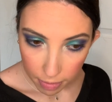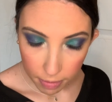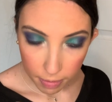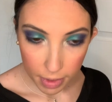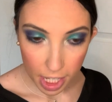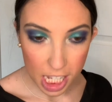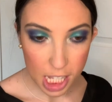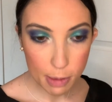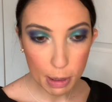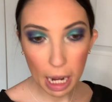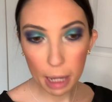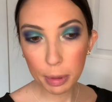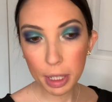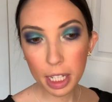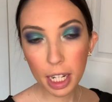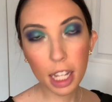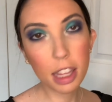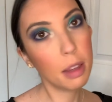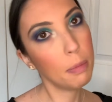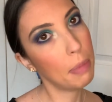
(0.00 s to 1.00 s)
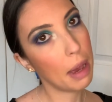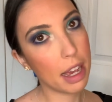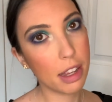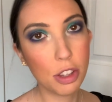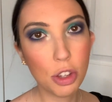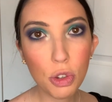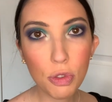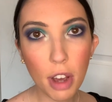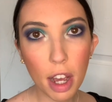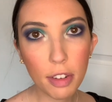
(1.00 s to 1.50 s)
It's probably not the best
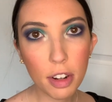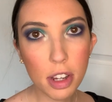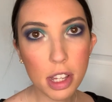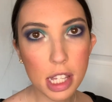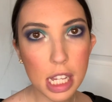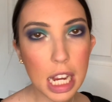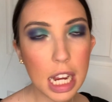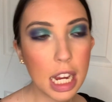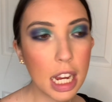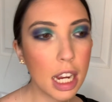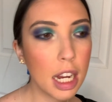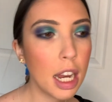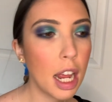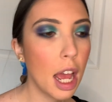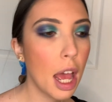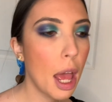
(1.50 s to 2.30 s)
you've ever seen,